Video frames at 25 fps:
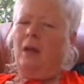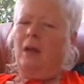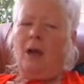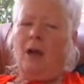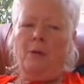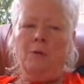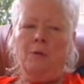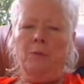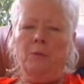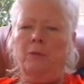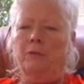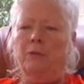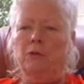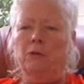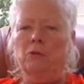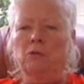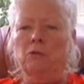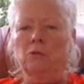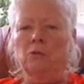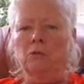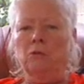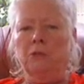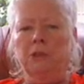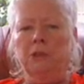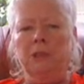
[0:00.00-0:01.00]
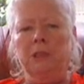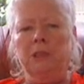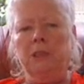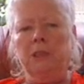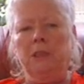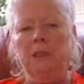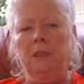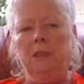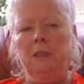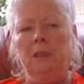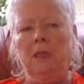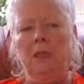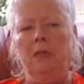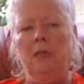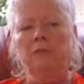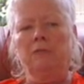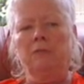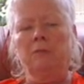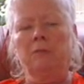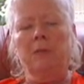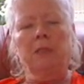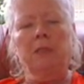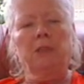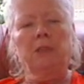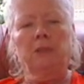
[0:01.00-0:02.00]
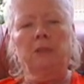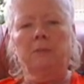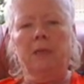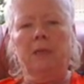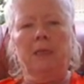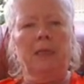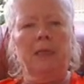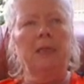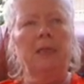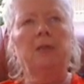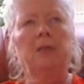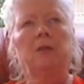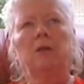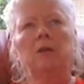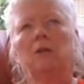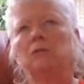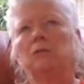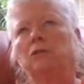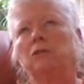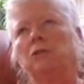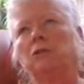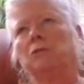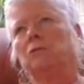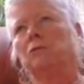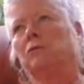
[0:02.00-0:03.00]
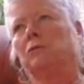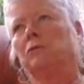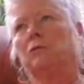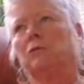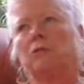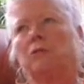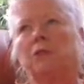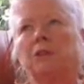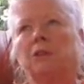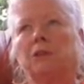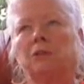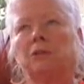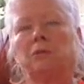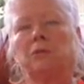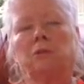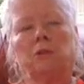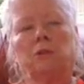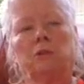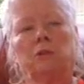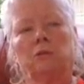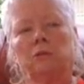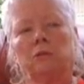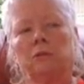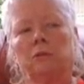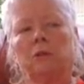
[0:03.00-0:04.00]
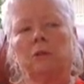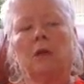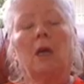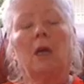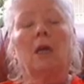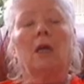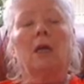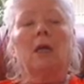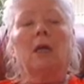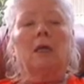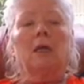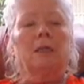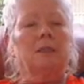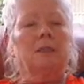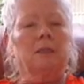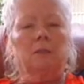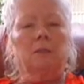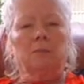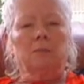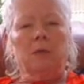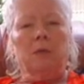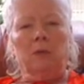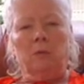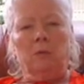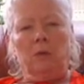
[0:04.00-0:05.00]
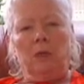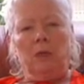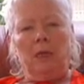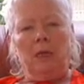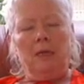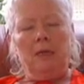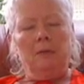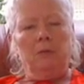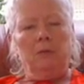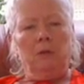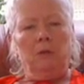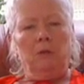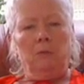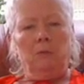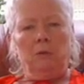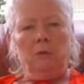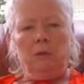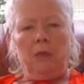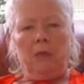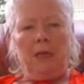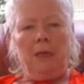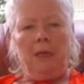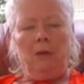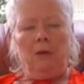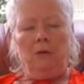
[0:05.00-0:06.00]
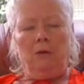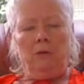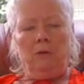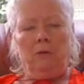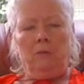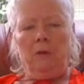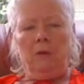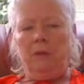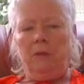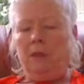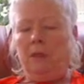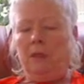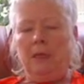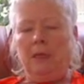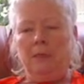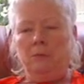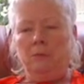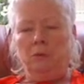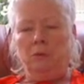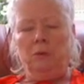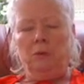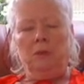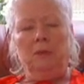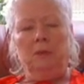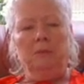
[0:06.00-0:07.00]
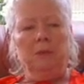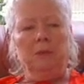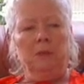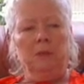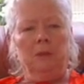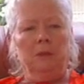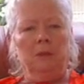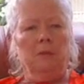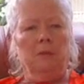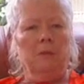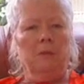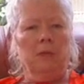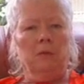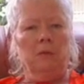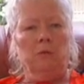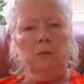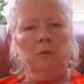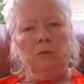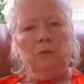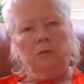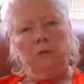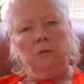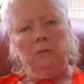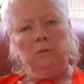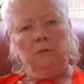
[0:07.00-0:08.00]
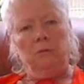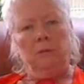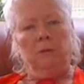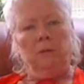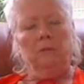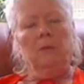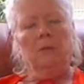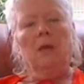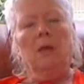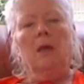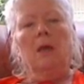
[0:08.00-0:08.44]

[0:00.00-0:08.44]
I mean, we've all seen information about indigo children, crystal children. It doesn't matter what label you want to hang on them. I think labels are limiting no matter what you do with them.